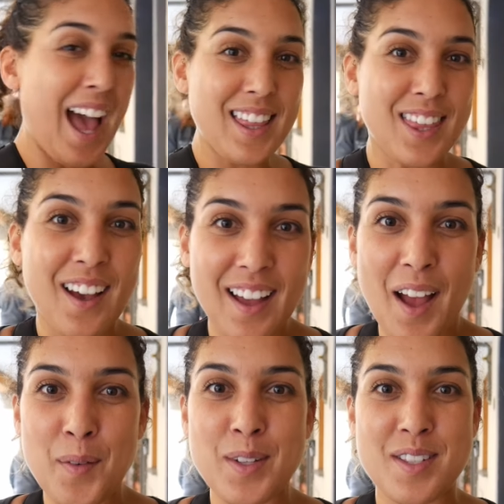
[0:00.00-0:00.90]
I thought
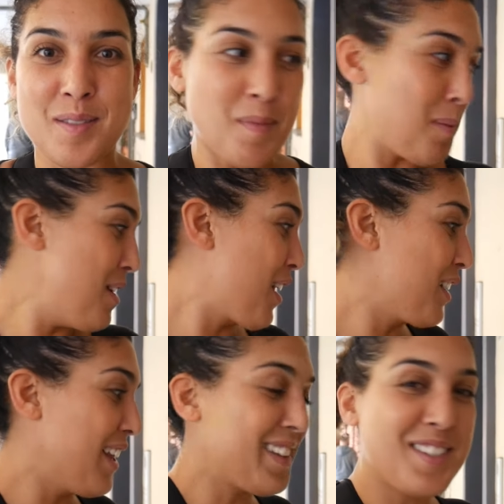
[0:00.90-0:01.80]
I was maybe not
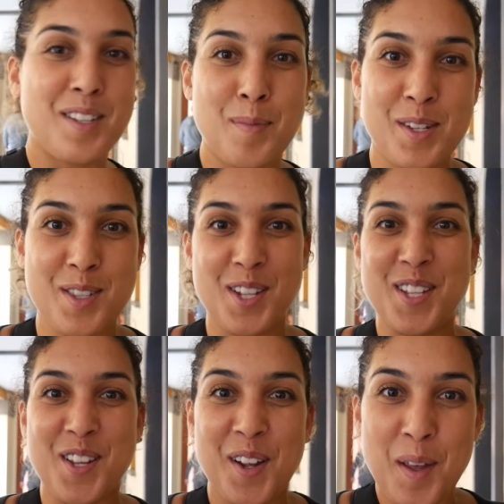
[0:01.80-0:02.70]
gonna like this as much as the
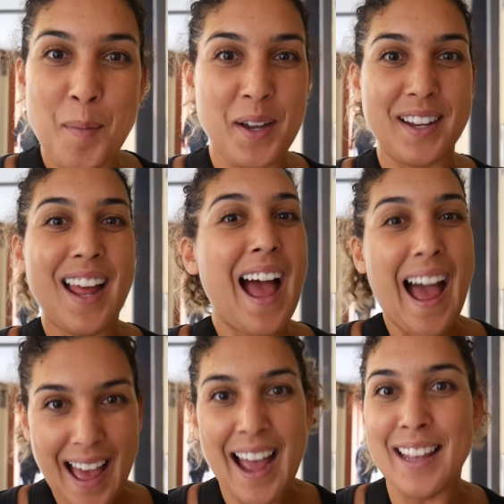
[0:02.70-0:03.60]
lasagna, but
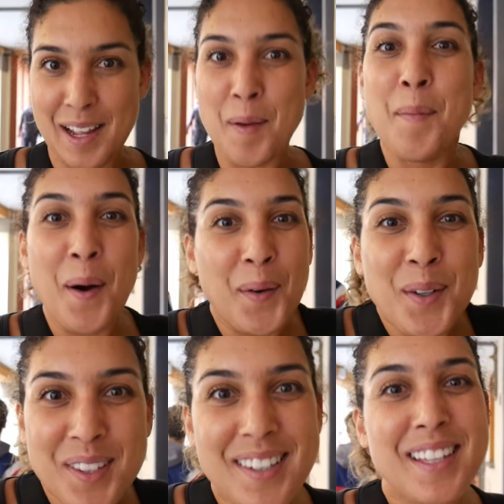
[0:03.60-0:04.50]
I like them
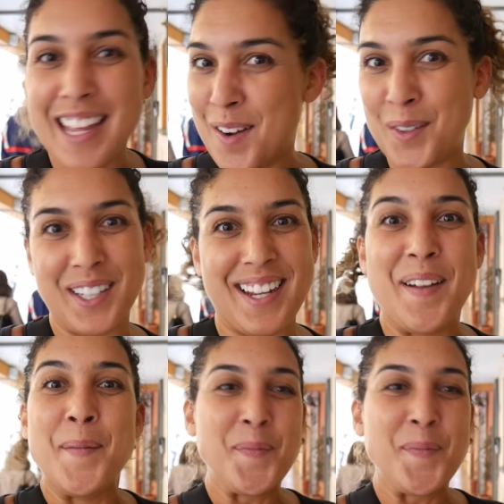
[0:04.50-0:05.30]
both equally.